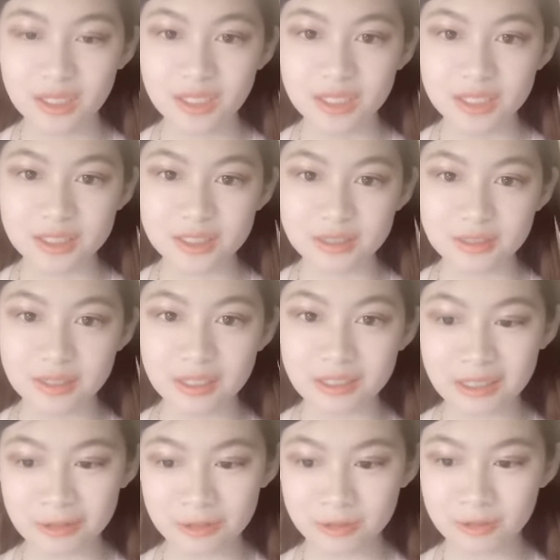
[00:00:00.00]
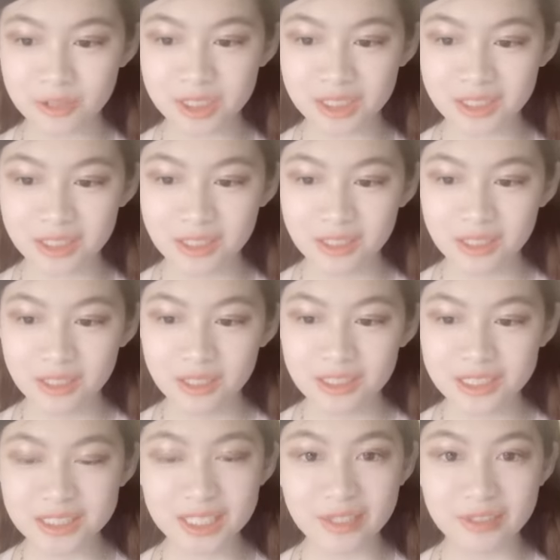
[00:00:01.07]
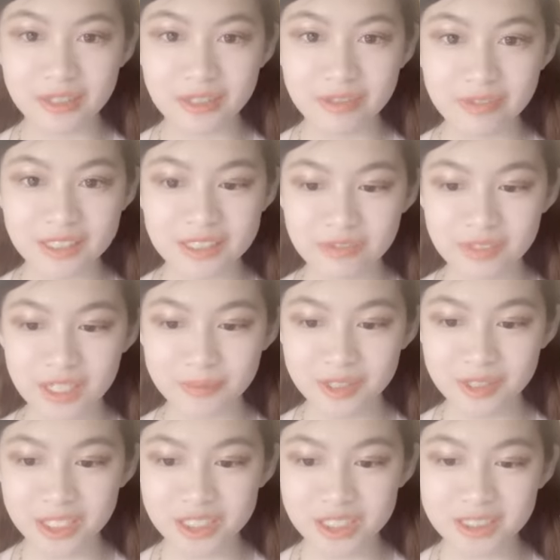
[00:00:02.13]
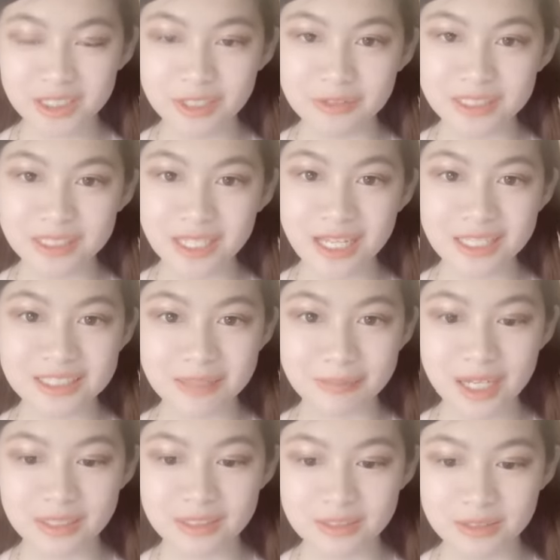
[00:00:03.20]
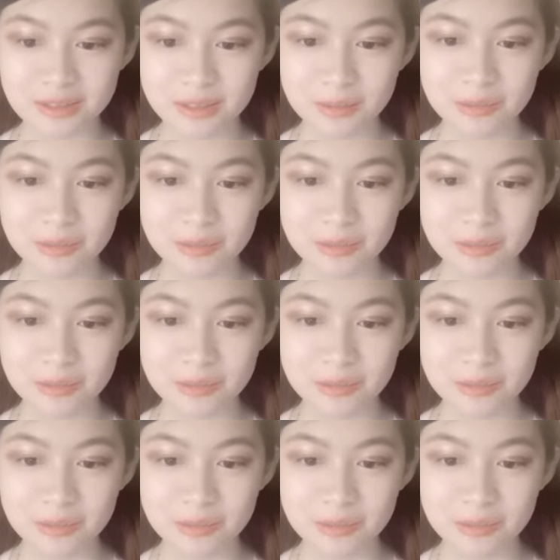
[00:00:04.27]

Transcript: So in conclusion, these are the effective communication skills and some other